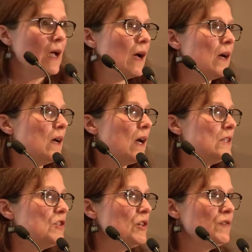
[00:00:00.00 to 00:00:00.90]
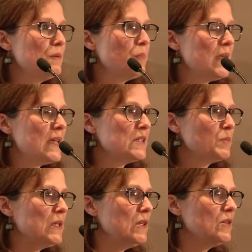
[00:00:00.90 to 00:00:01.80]
And UVB has
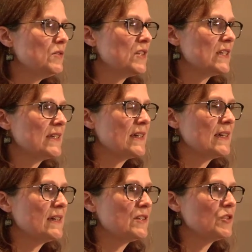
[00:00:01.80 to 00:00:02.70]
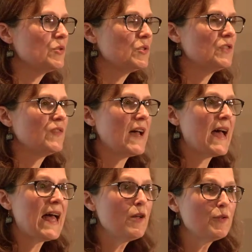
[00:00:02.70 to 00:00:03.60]
been used as a sort of a
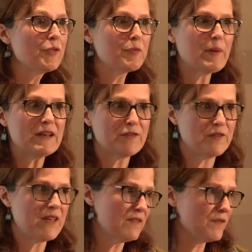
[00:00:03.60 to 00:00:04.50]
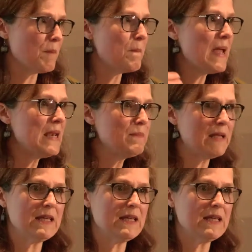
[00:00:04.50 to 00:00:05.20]
health benefit for many, many